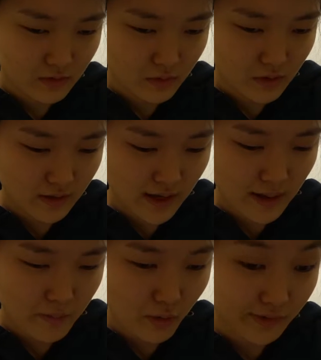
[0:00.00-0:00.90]
Well,
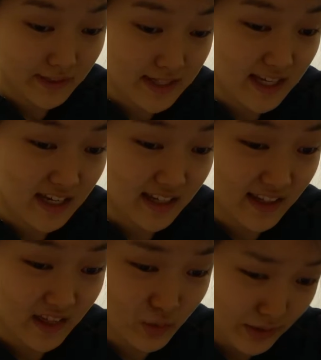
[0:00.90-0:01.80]
I'm only saying
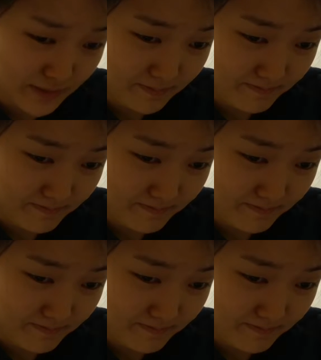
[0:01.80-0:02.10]
3,